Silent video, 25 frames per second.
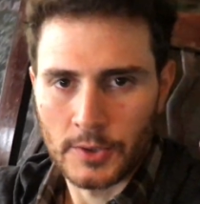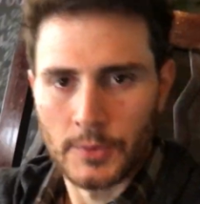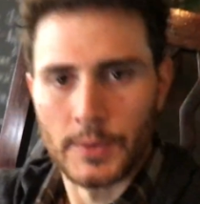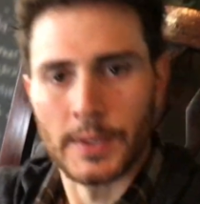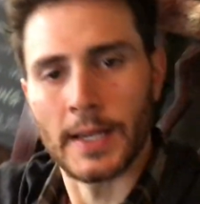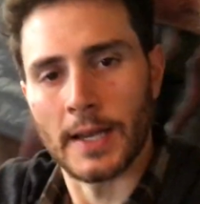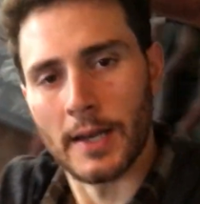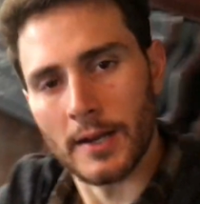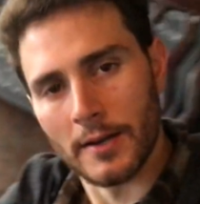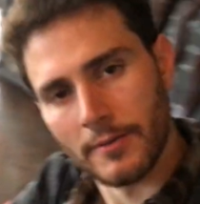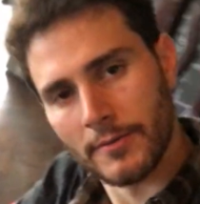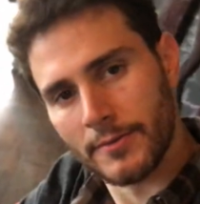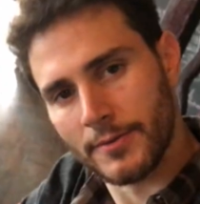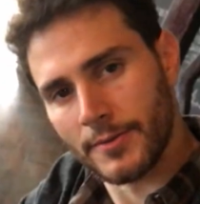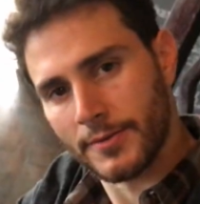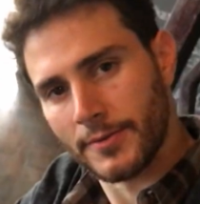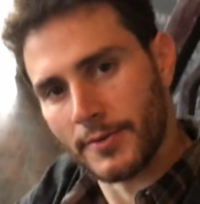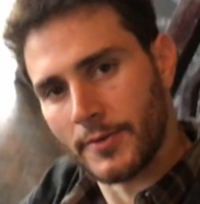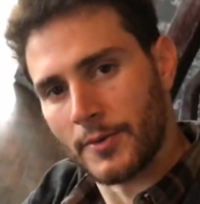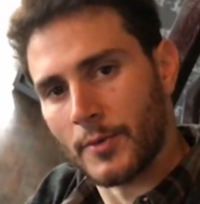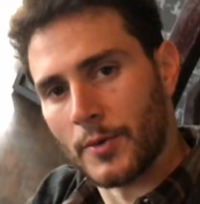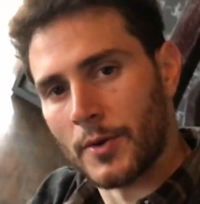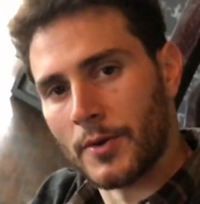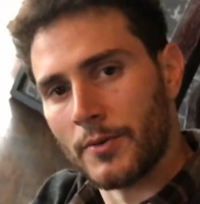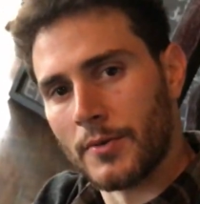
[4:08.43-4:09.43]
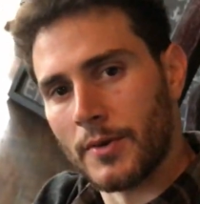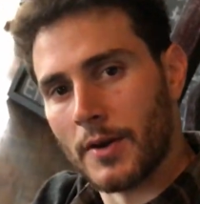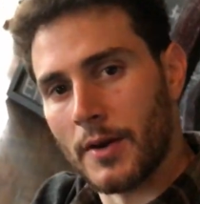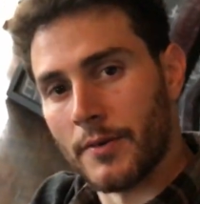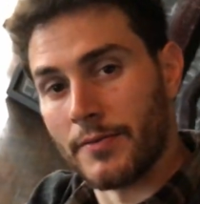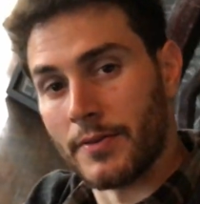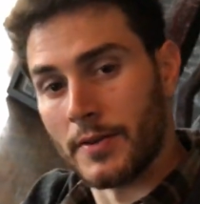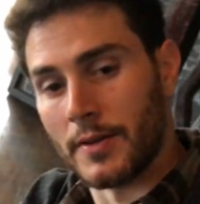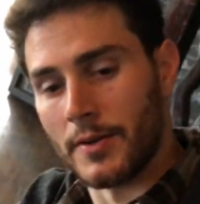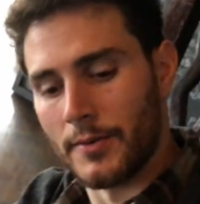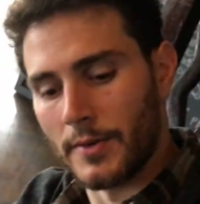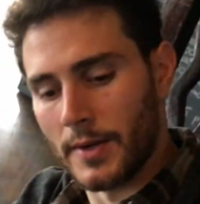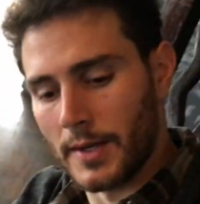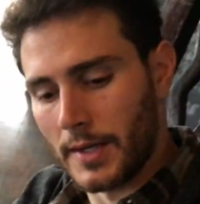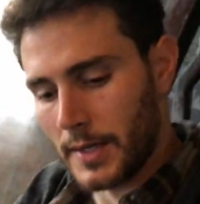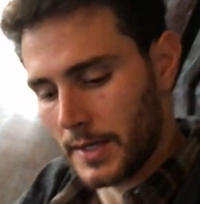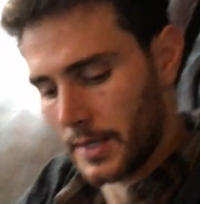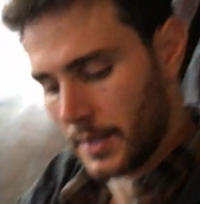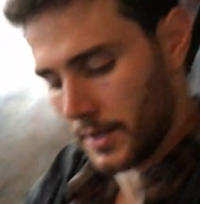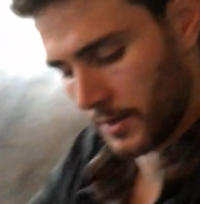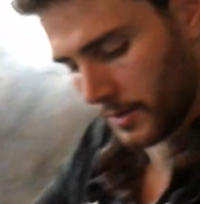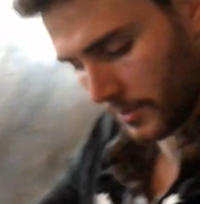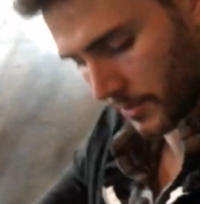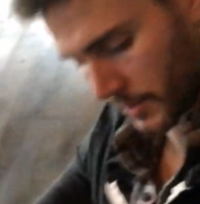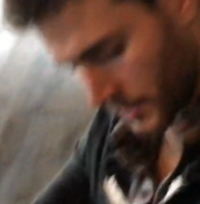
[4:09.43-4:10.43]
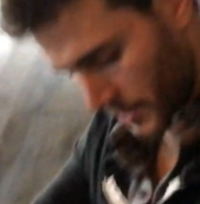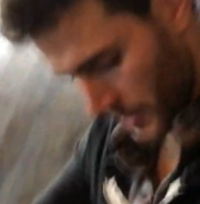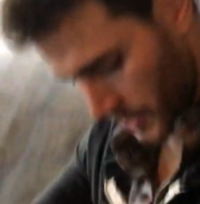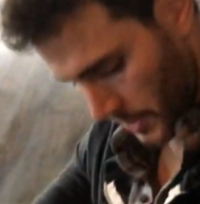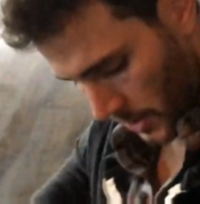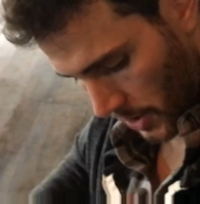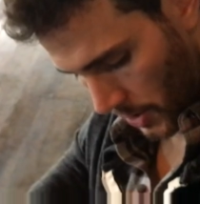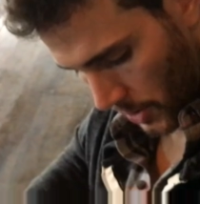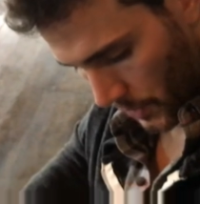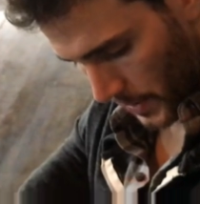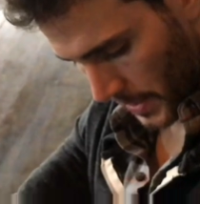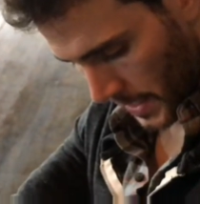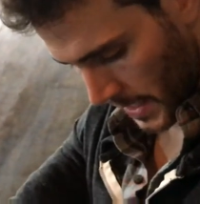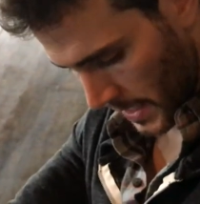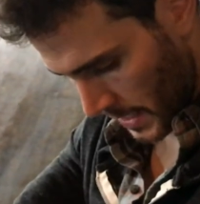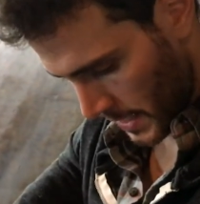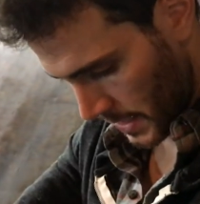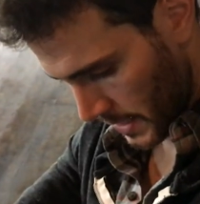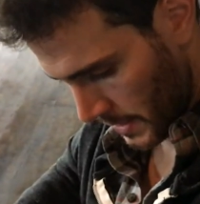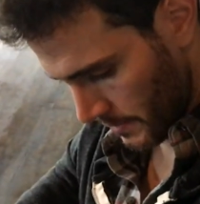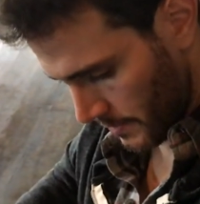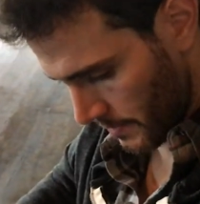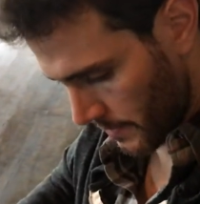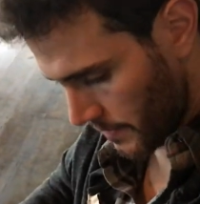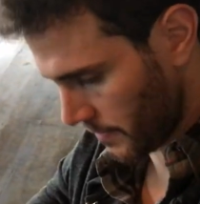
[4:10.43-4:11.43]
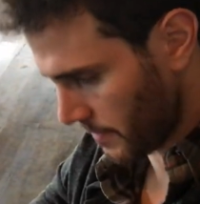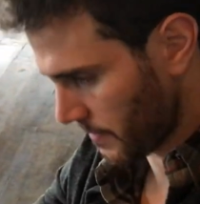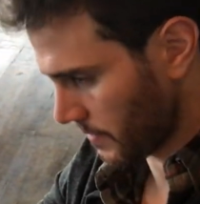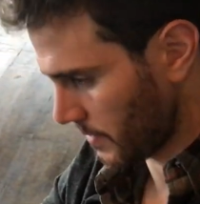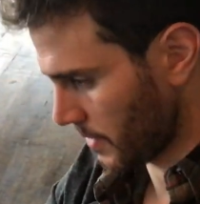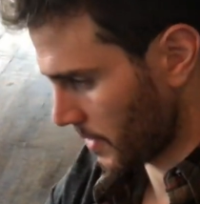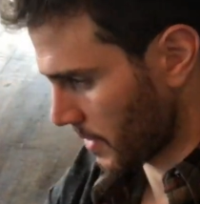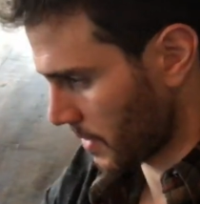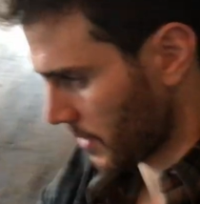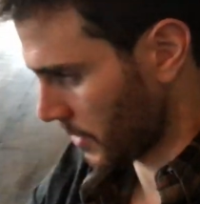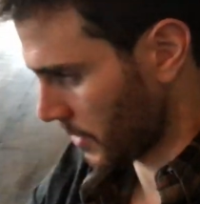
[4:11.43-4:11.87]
all we have. We're roughing it right now. This is all we have, our